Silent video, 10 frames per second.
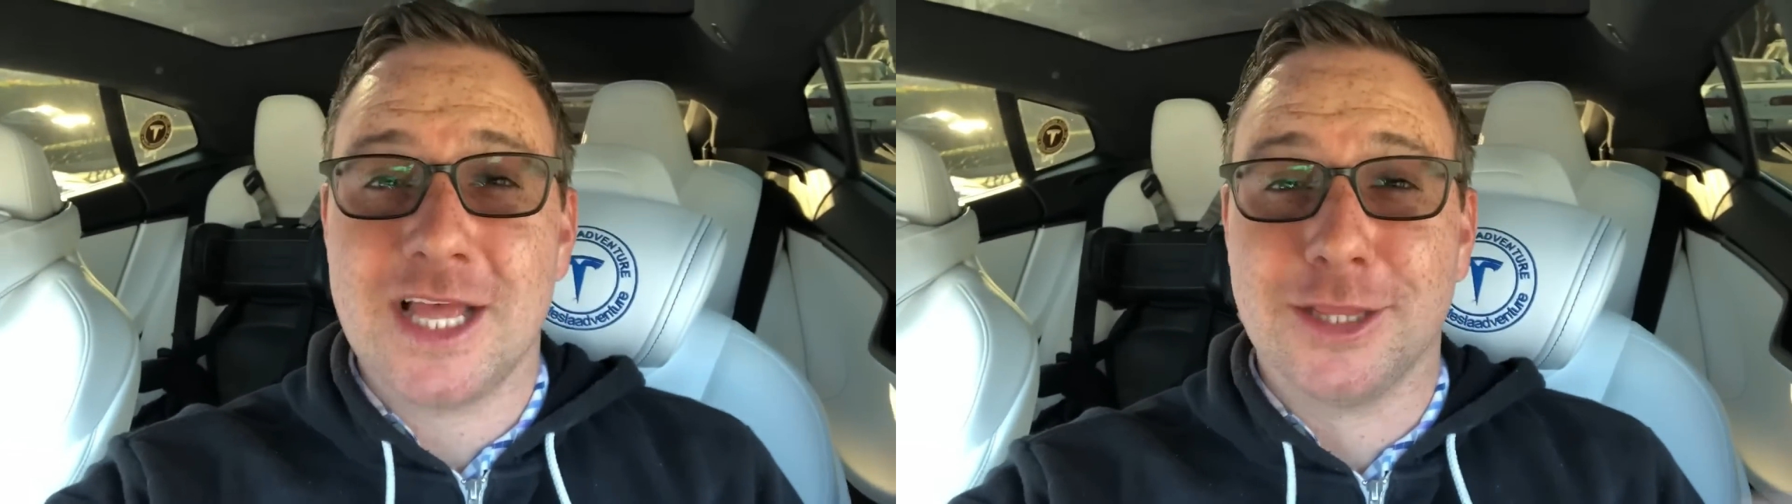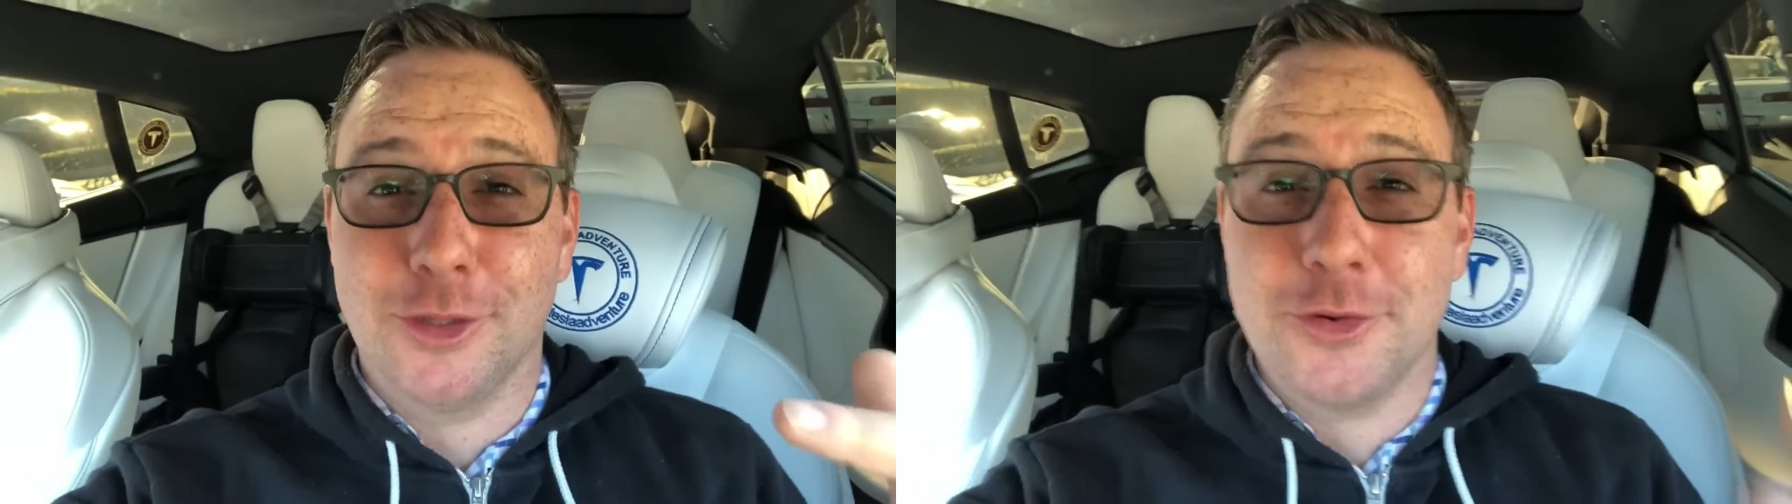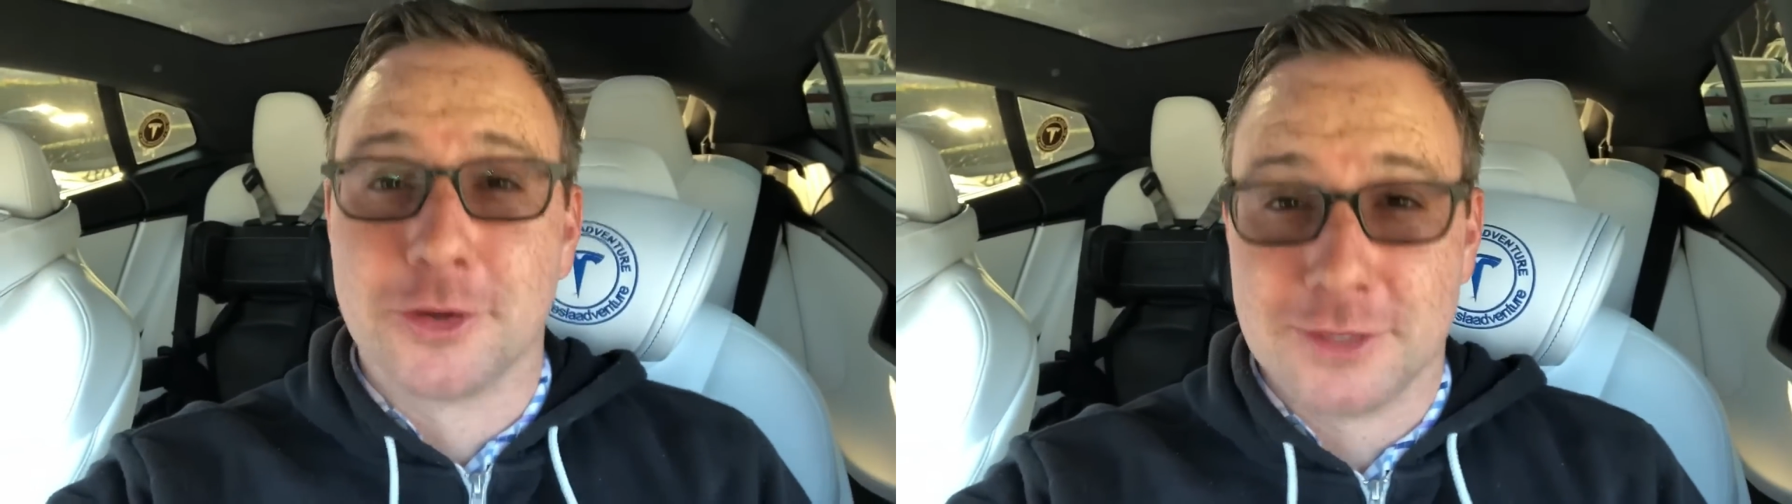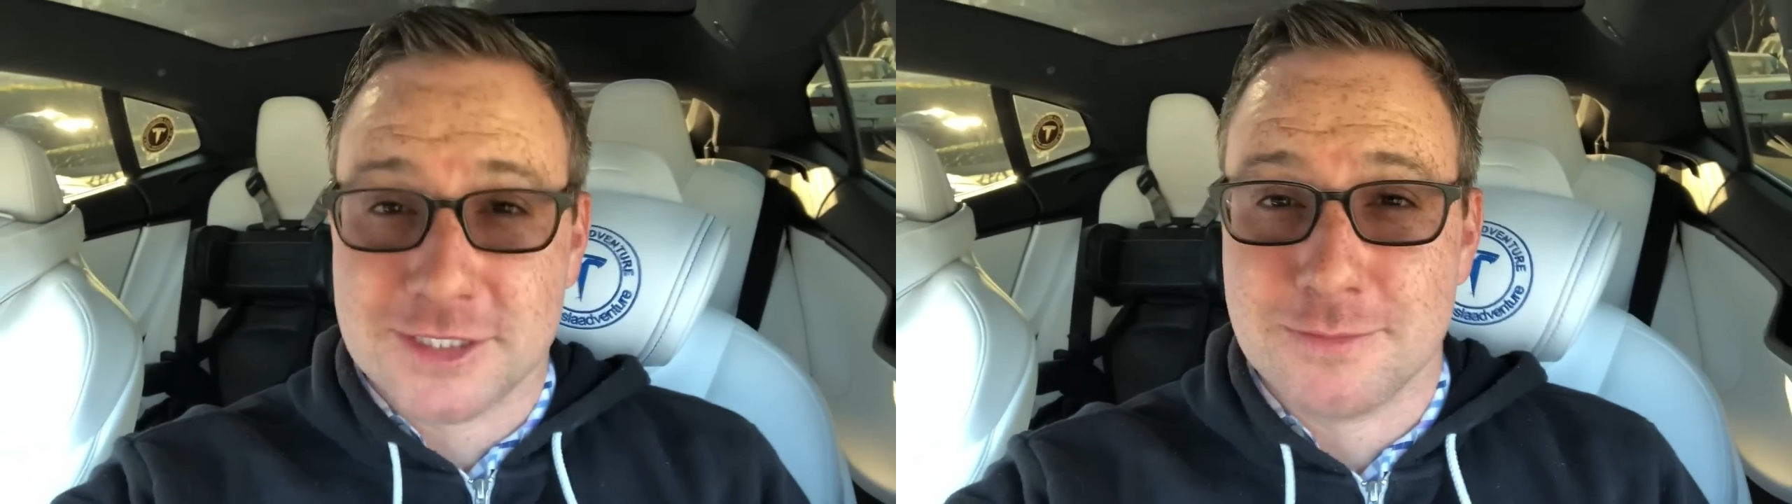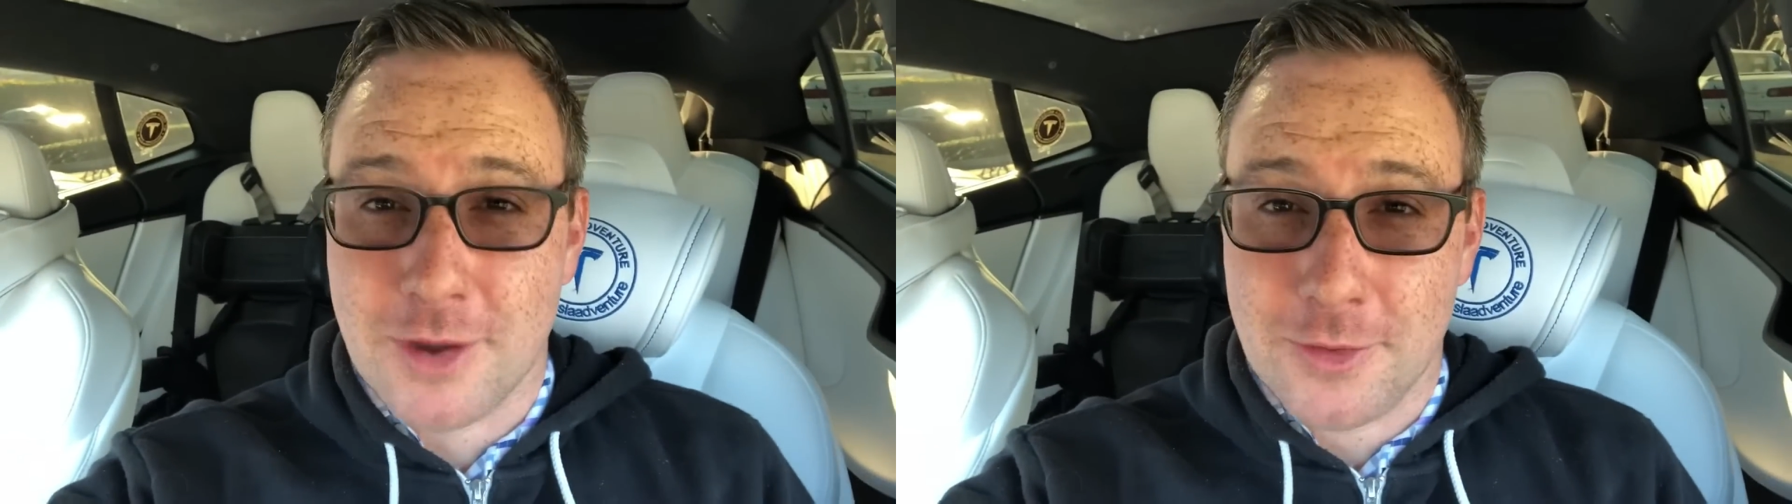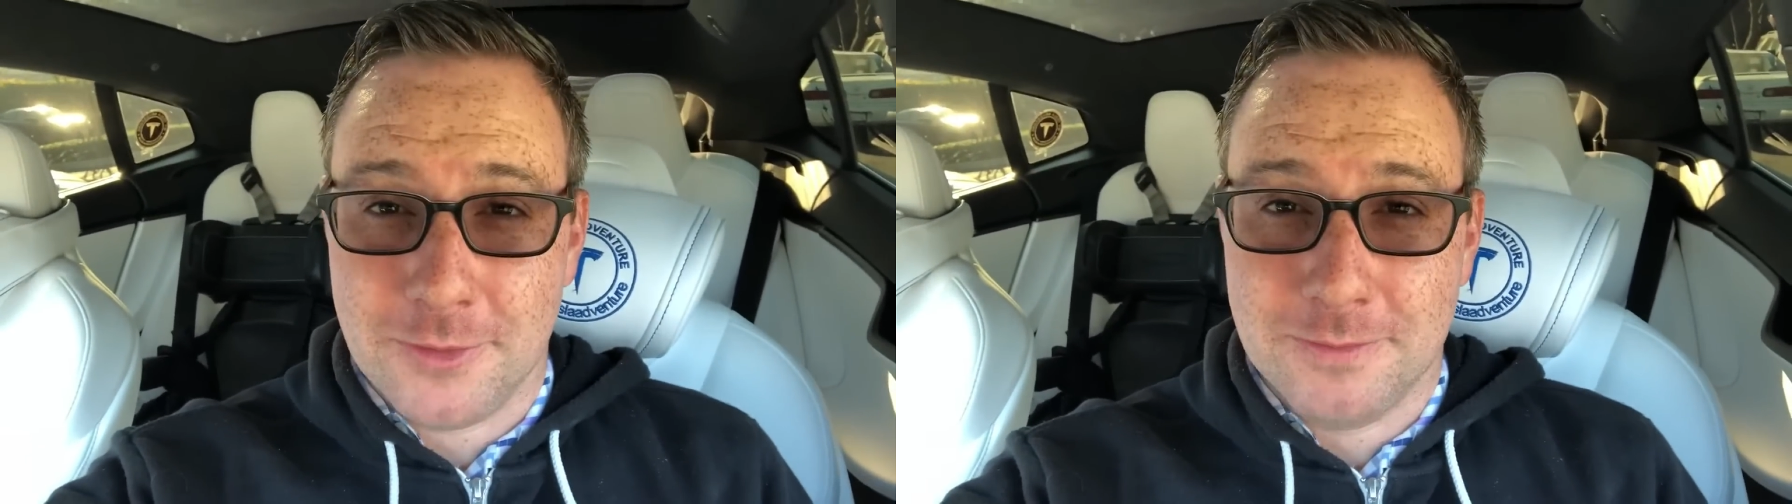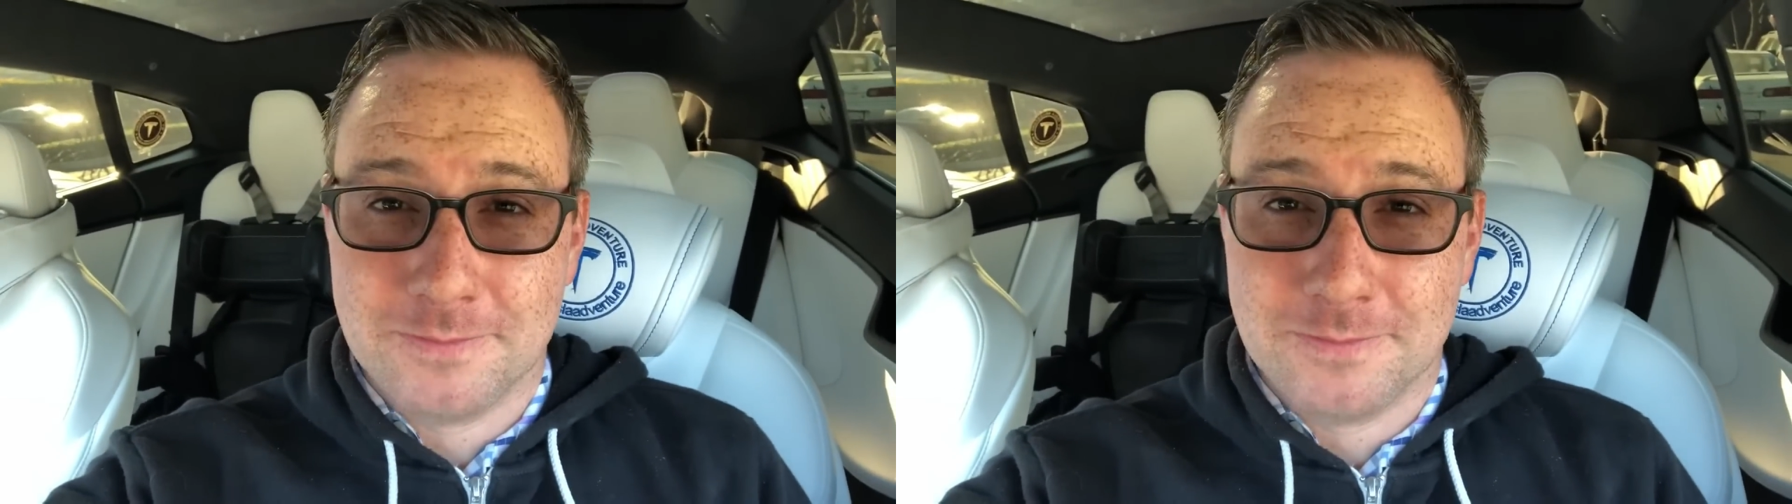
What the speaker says: Ludicrous Mode.